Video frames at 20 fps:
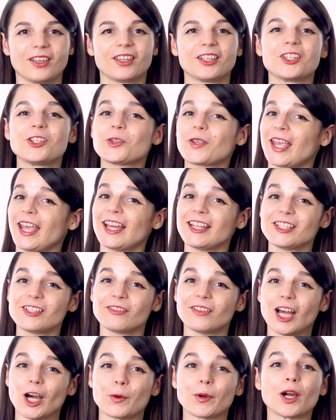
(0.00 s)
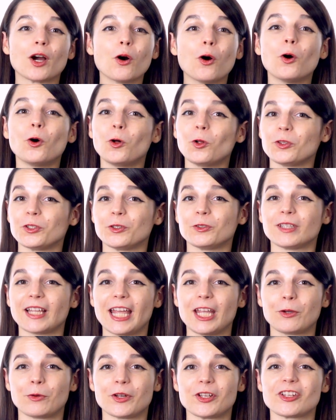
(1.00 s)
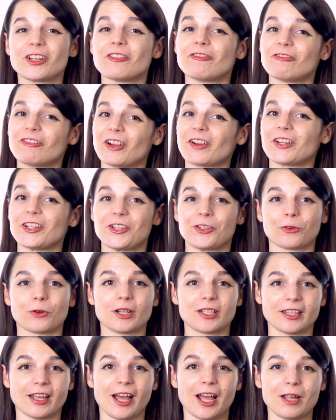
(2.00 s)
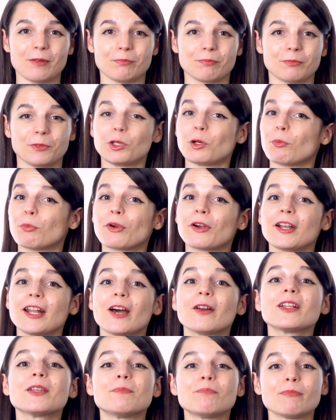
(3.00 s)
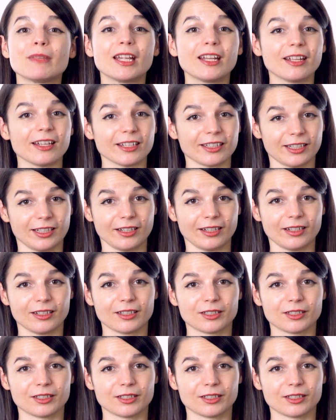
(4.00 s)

You can't devour a whole new language in a very short time. You'll burn out immediately.